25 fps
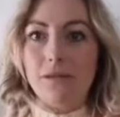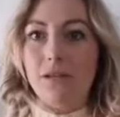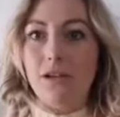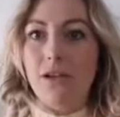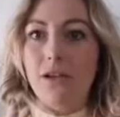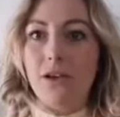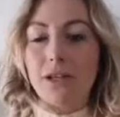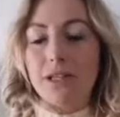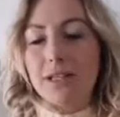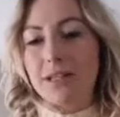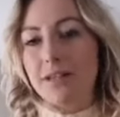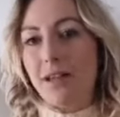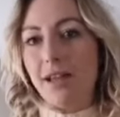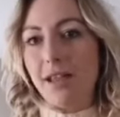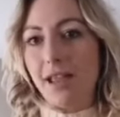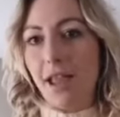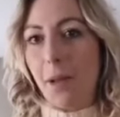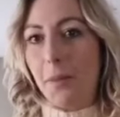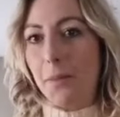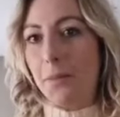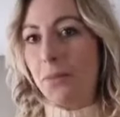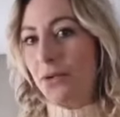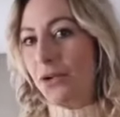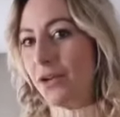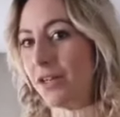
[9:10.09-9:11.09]
looked like
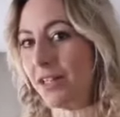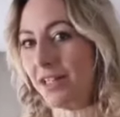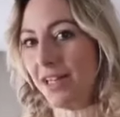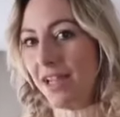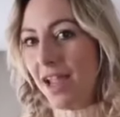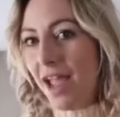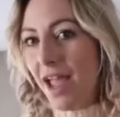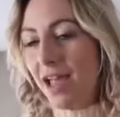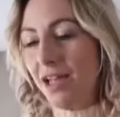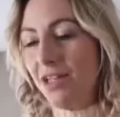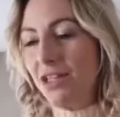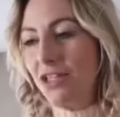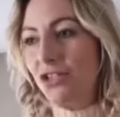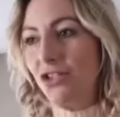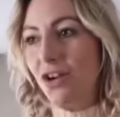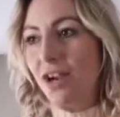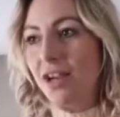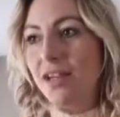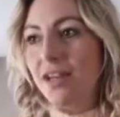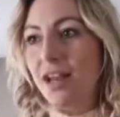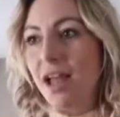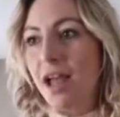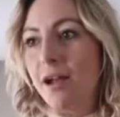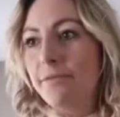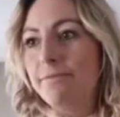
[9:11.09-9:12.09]
a pretty hair
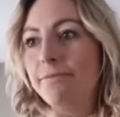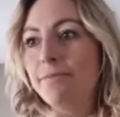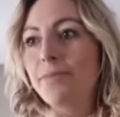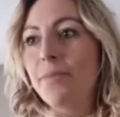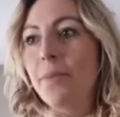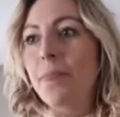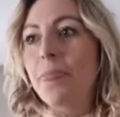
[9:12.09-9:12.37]
straightener.